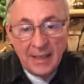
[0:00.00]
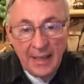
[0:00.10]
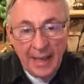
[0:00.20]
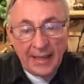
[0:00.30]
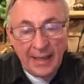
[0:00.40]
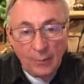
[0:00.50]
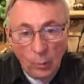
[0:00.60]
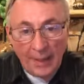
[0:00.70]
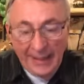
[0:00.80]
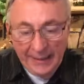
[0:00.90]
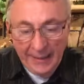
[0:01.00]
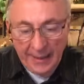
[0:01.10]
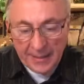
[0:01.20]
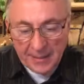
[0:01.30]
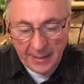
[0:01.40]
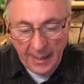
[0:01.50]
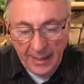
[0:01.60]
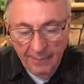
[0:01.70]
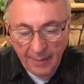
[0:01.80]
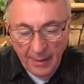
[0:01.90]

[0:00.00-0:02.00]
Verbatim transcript: and, and what he does, okay?